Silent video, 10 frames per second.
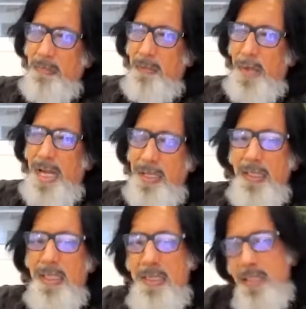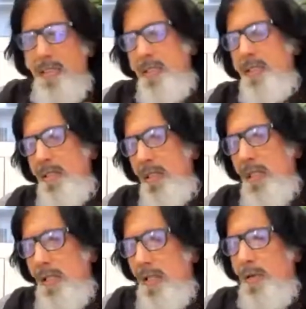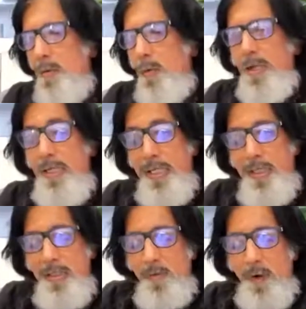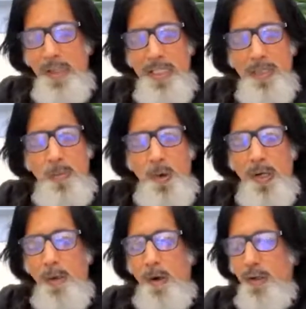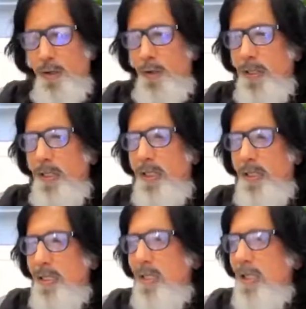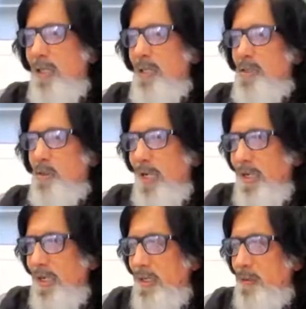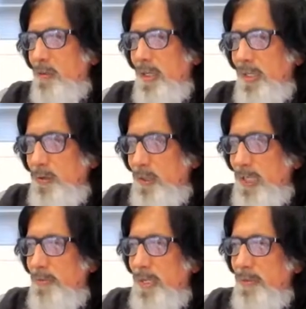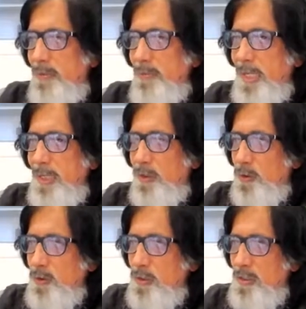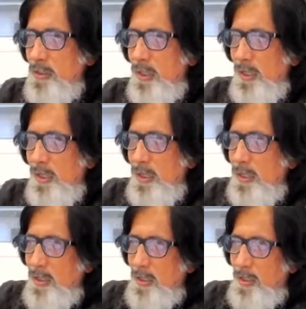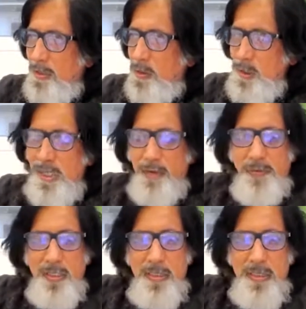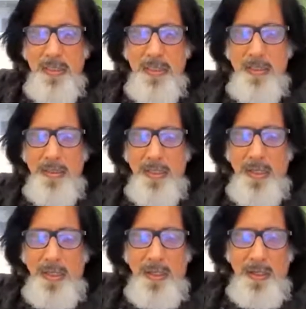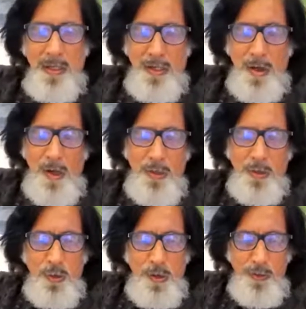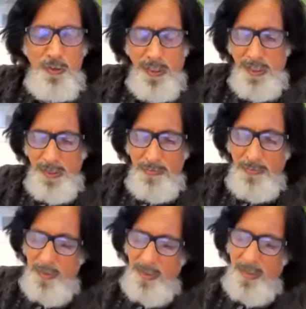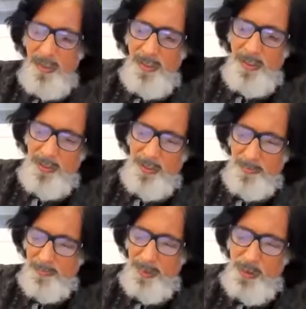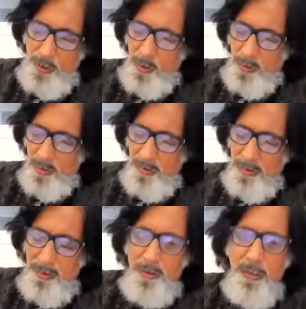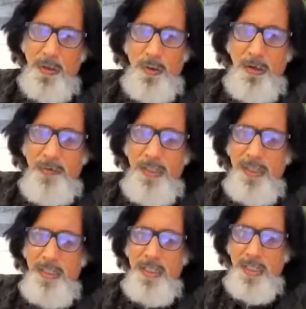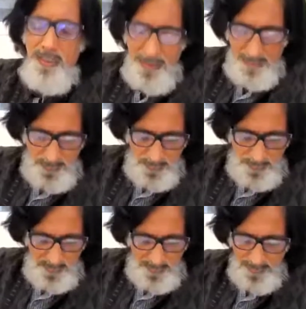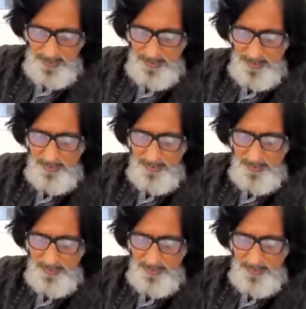back in the sense what they spoke about, or so that you keep remembering those references all throughout your life. So the role of a teacher is absolutely